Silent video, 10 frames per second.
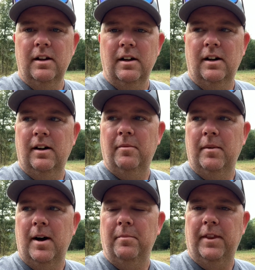
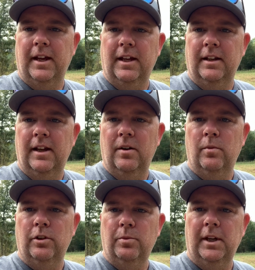I'm thinking that
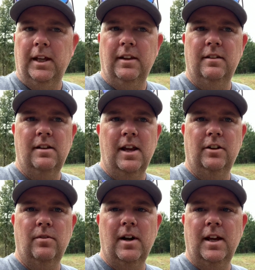once we get this next
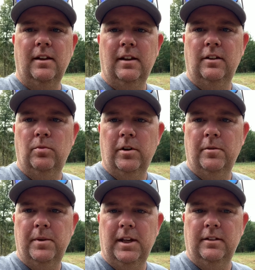rain, these winter
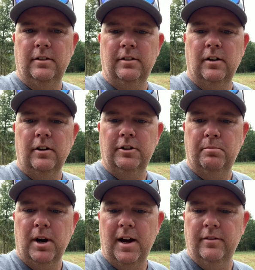peas will start
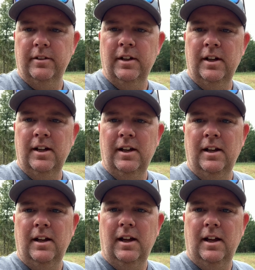sprouting,
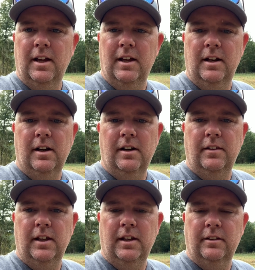and
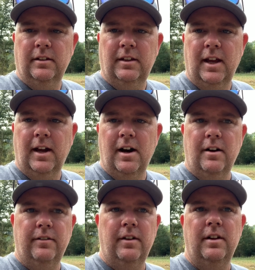then this will take
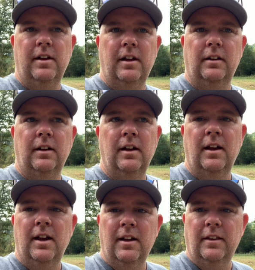off. And
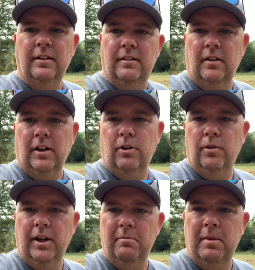this is only going
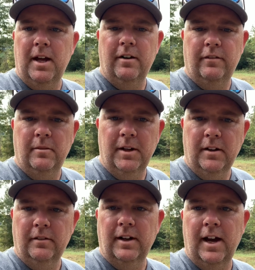to get better from here
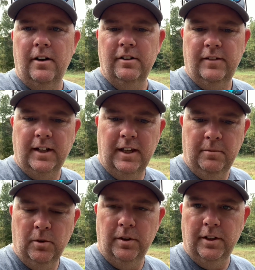on out if I keep
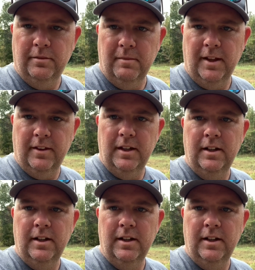doing this method.